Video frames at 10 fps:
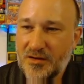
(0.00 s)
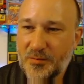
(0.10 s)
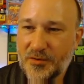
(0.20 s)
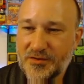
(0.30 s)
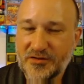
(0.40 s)

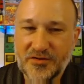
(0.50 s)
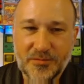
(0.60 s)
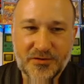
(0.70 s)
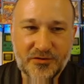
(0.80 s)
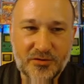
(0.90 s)
opposing
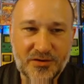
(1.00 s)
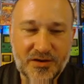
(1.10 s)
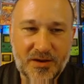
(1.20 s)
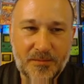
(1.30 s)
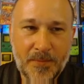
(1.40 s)
ships in short
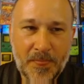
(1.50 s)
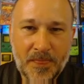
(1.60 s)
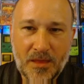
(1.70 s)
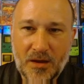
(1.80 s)
time.